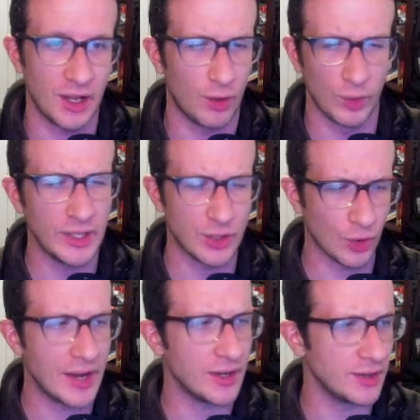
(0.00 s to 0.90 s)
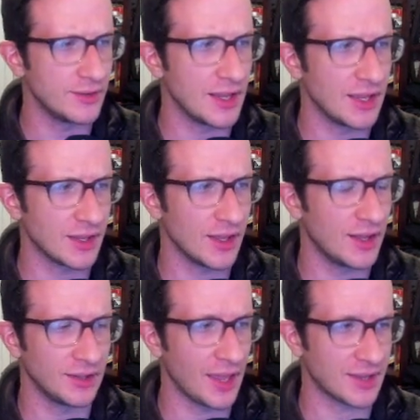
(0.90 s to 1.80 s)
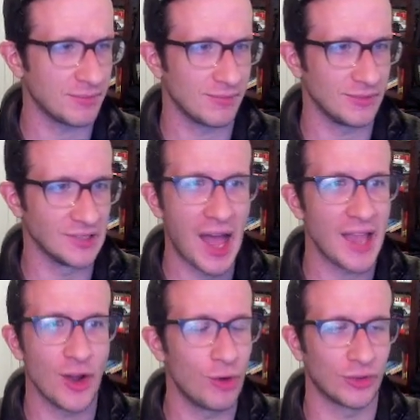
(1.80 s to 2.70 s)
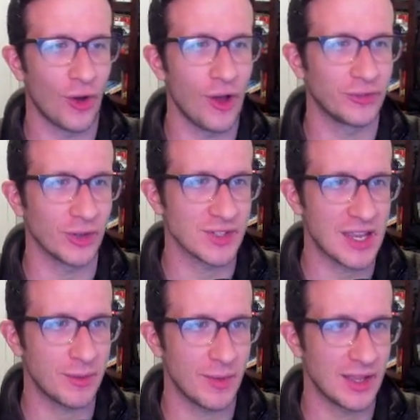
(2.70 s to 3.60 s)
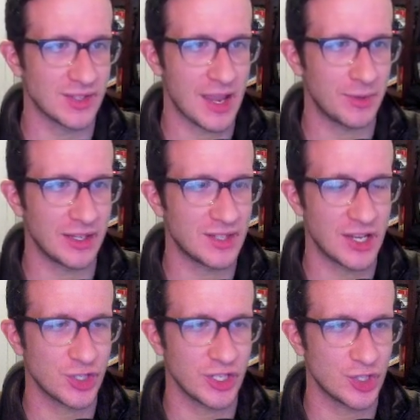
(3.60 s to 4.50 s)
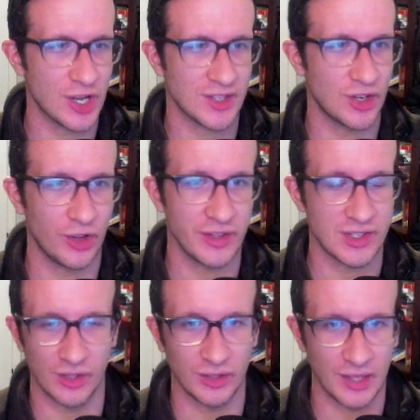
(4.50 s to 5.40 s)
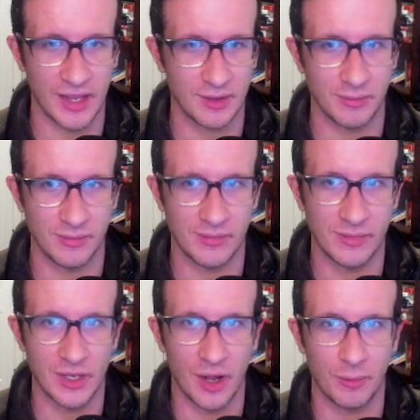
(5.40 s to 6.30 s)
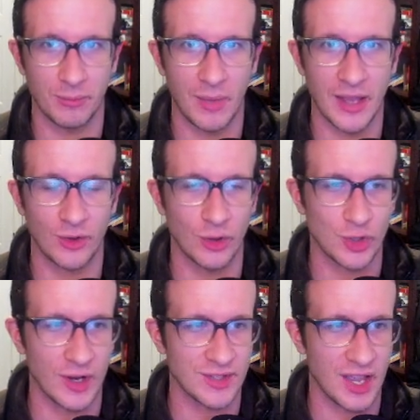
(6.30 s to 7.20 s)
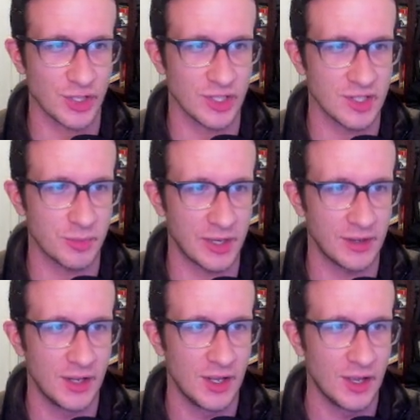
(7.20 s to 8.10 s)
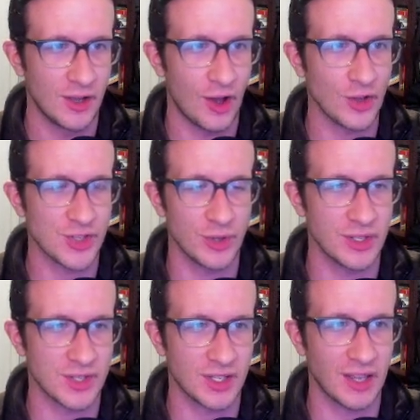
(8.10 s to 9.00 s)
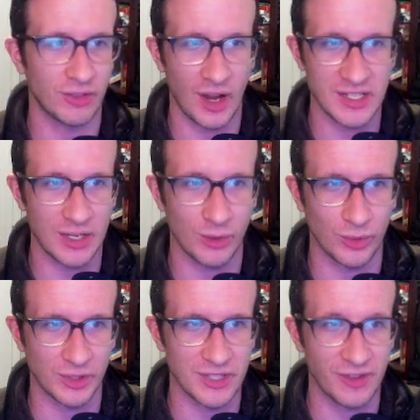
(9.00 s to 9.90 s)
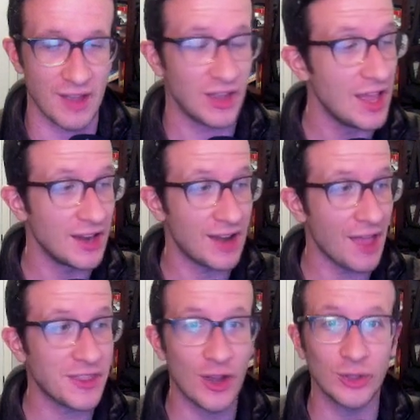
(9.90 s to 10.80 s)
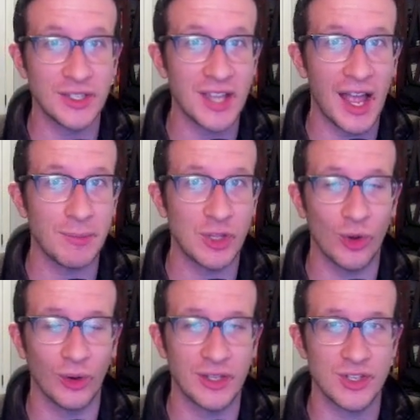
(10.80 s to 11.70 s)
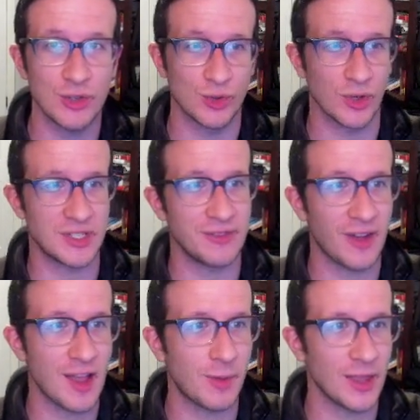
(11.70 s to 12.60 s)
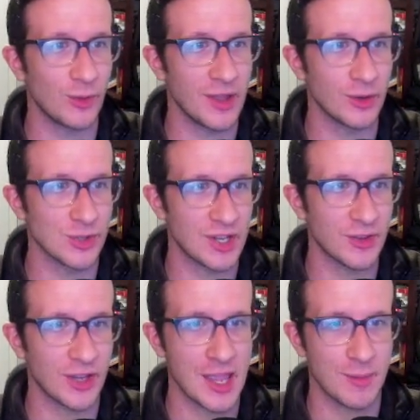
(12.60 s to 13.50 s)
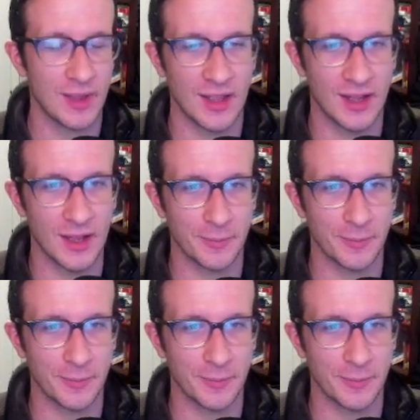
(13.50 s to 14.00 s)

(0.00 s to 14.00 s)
a really great line overall for examining tension in chess and all these little micro transactions, but also this clever idea with rook d5. Not the only time Georg has used rook d5, by the way. There was another game.